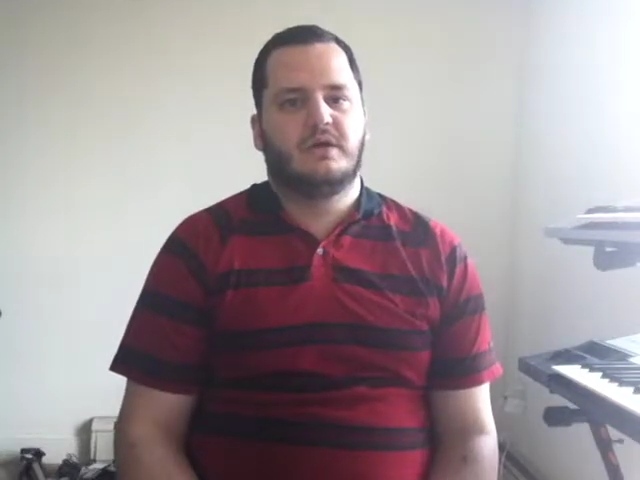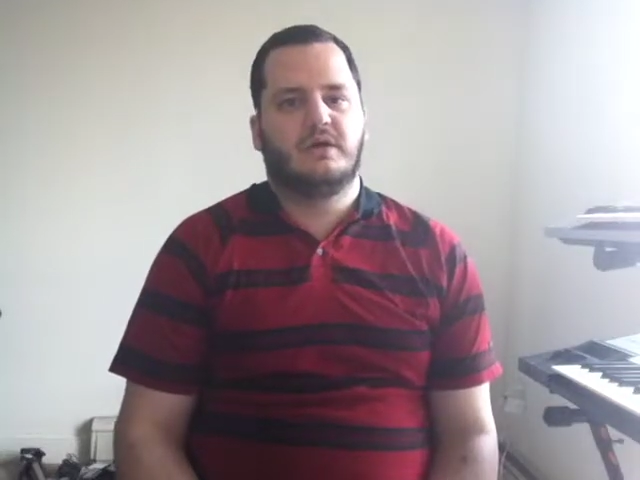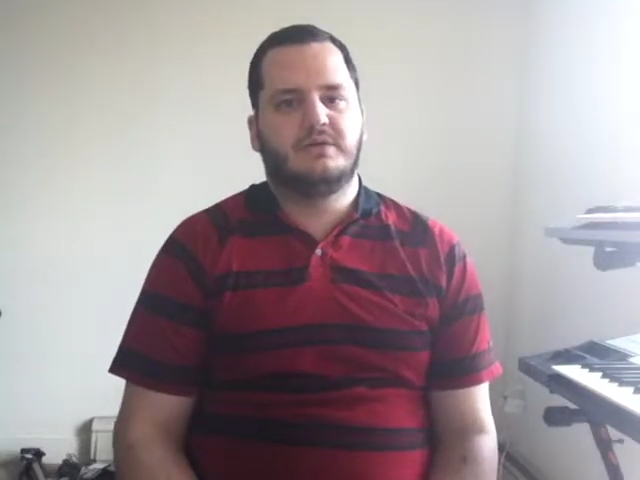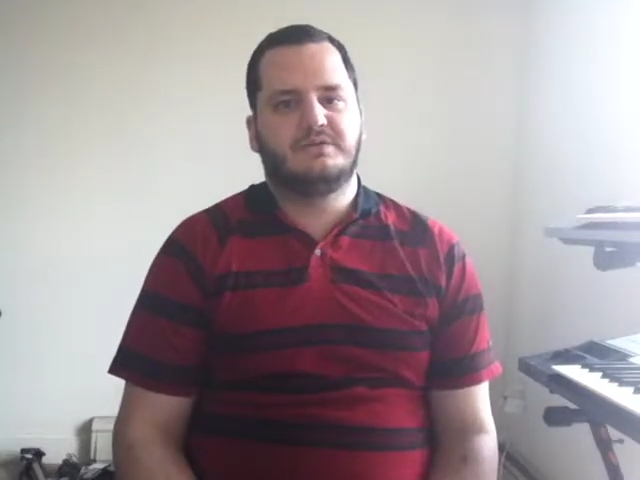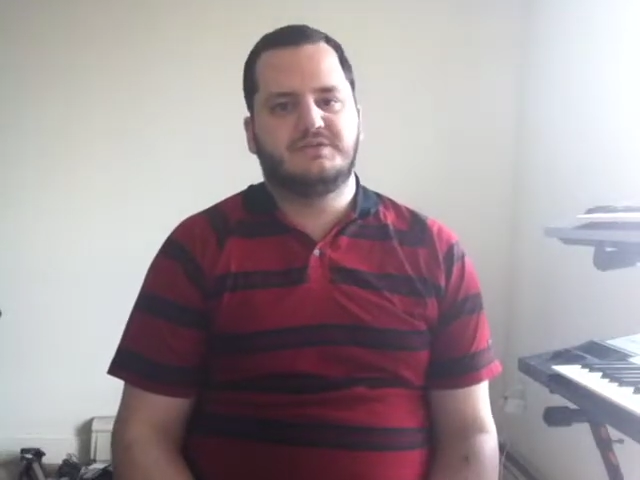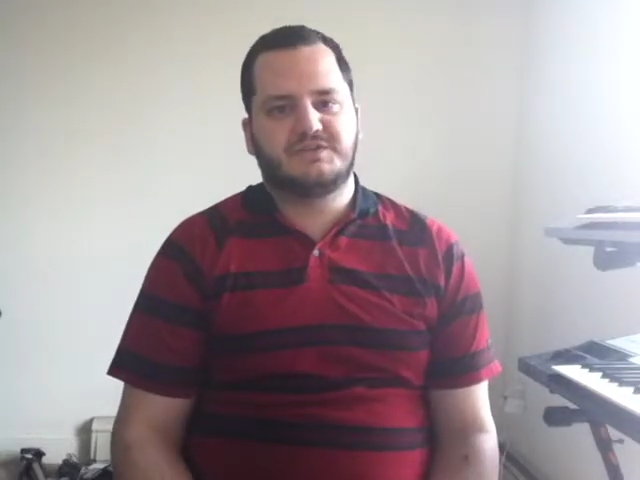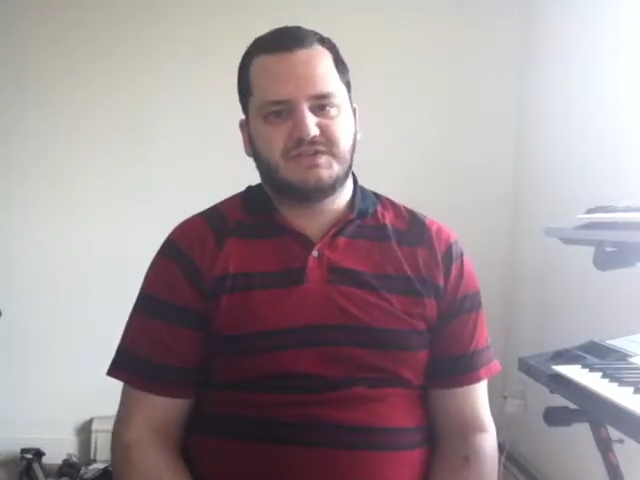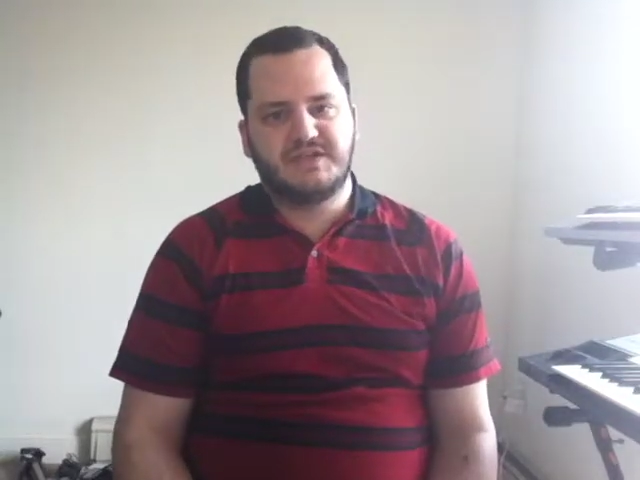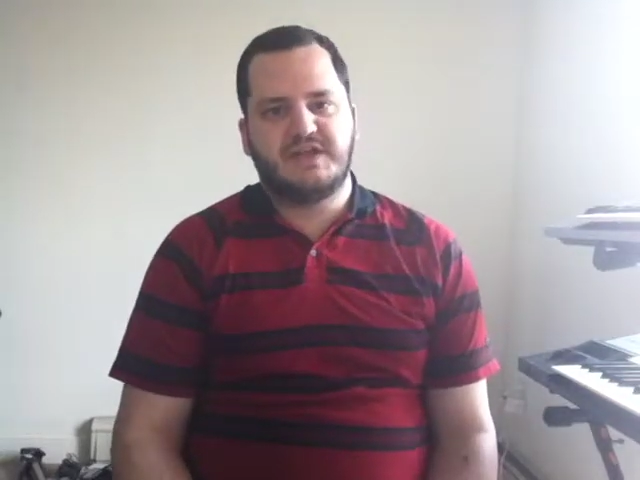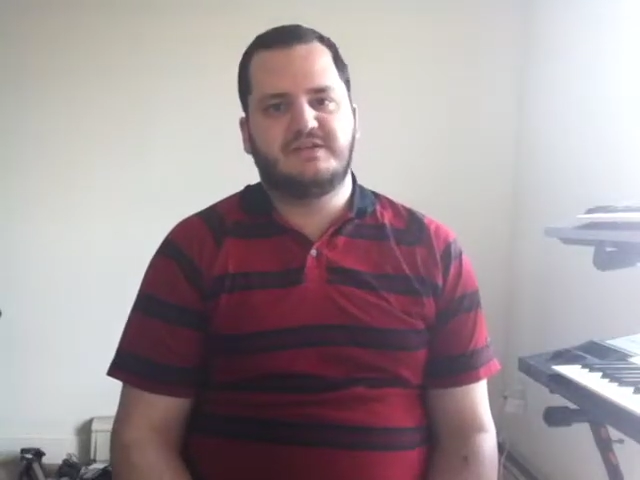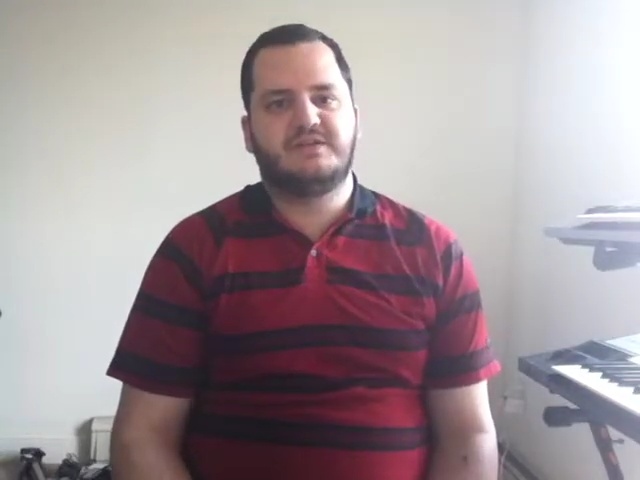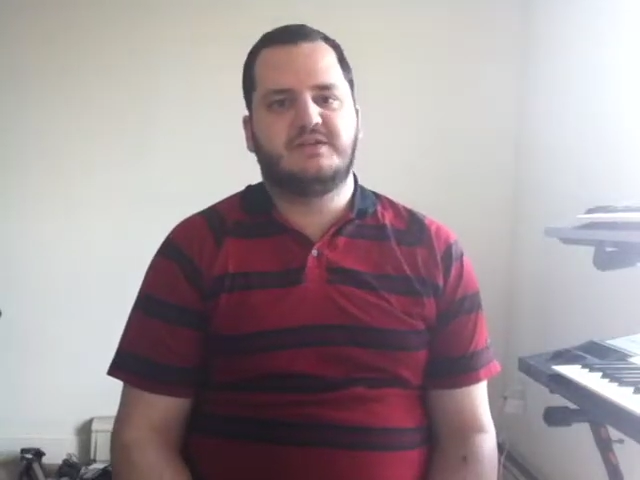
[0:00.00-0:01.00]

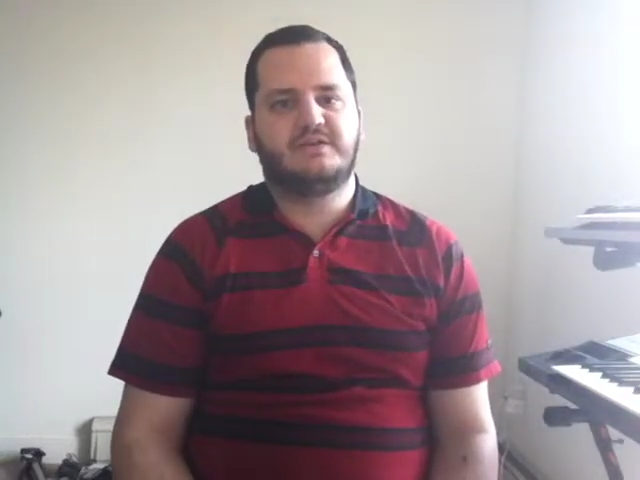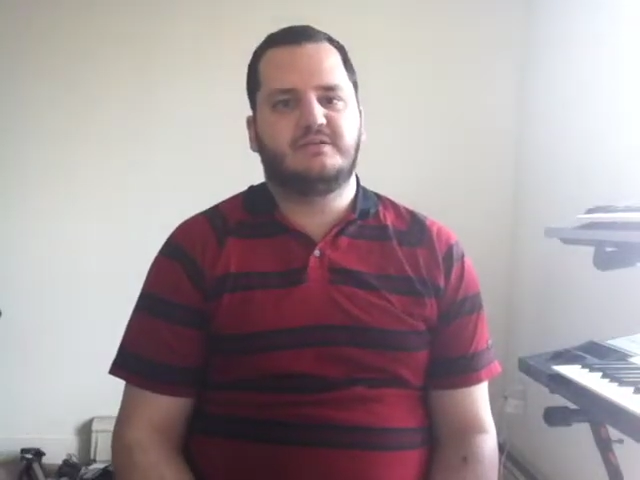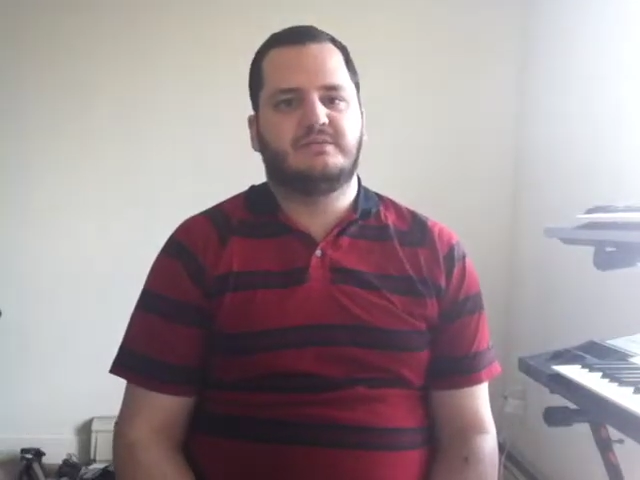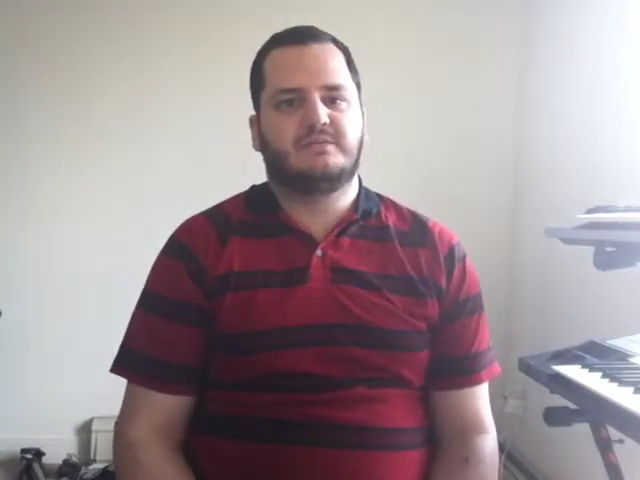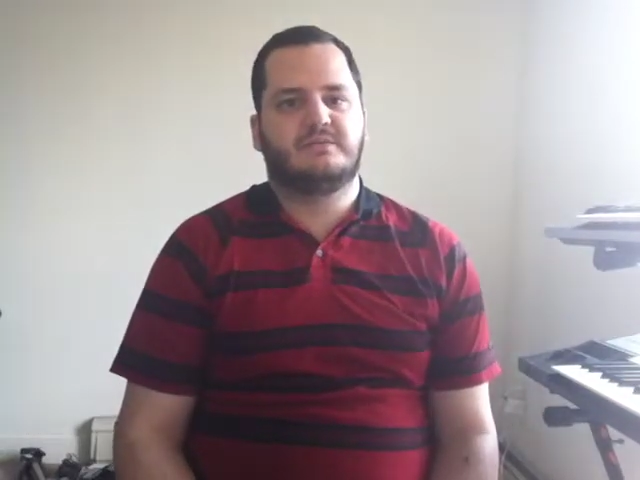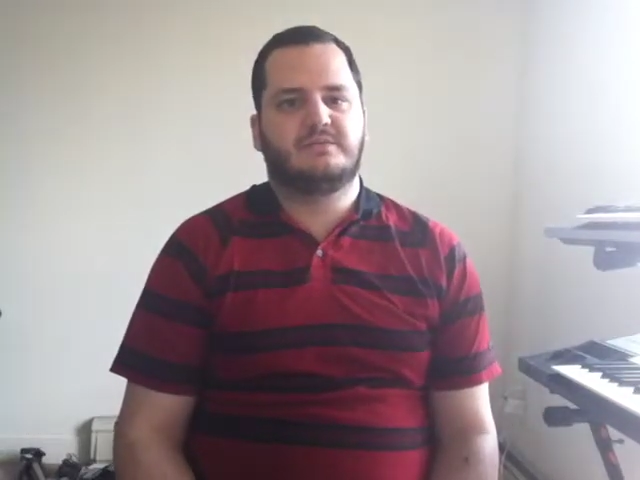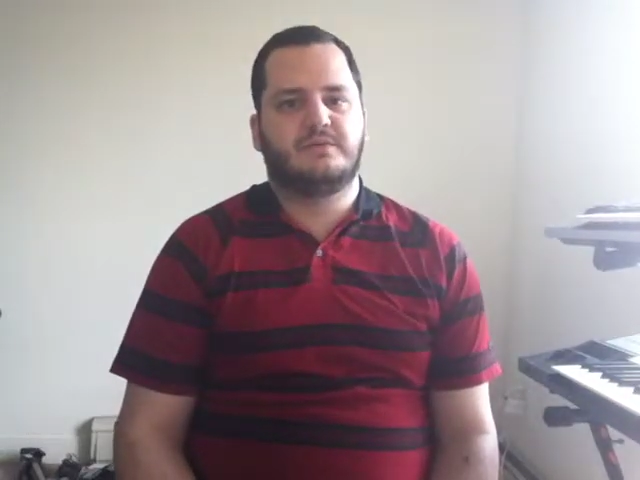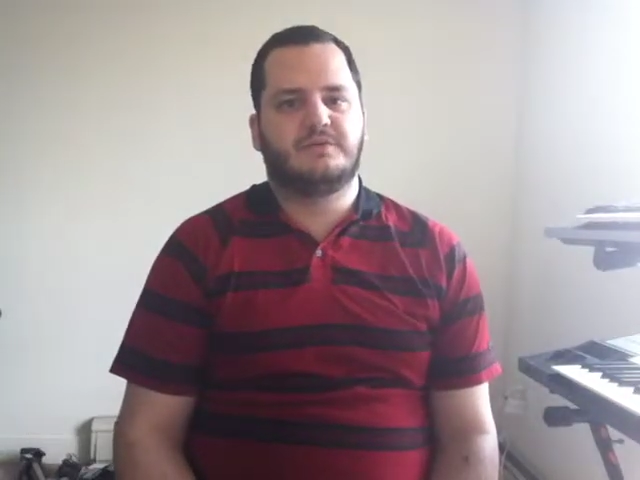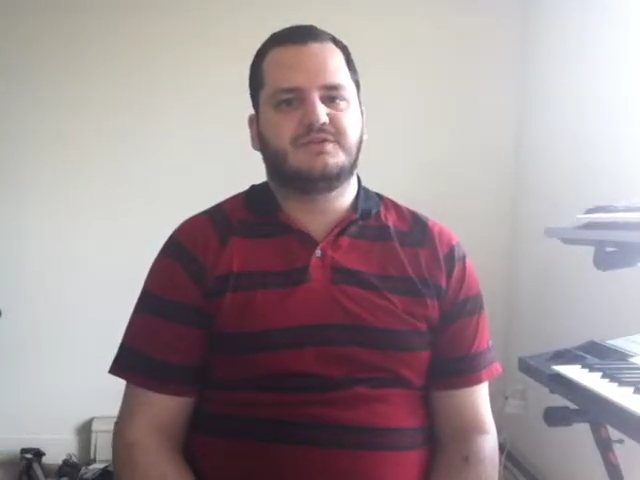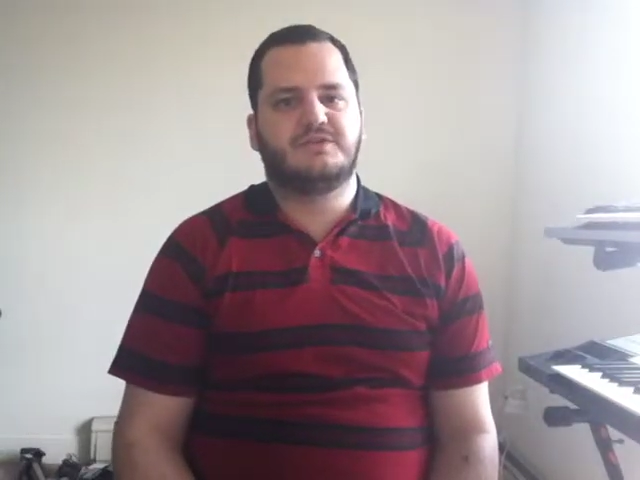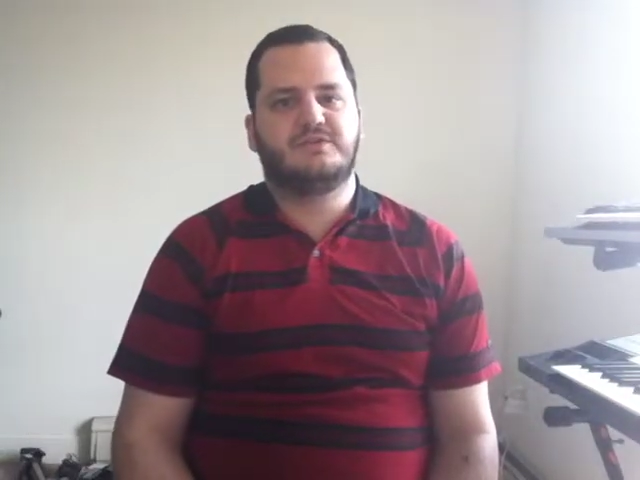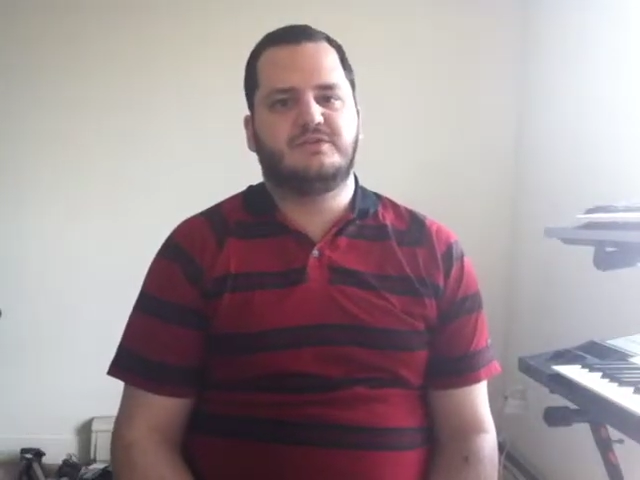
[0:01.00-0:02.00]
understanding
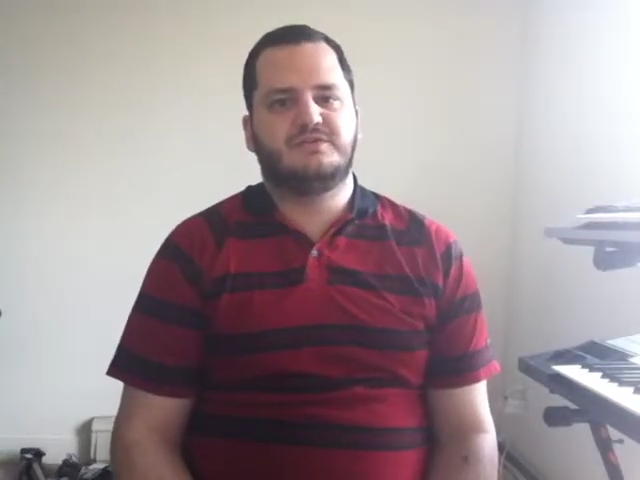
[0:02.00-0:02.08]
person.